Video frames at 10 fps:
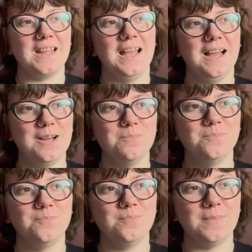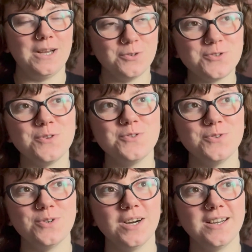I also
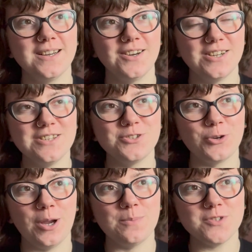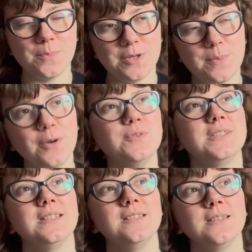saw on Instagram somebody
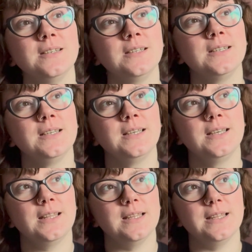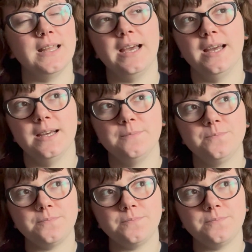posted that their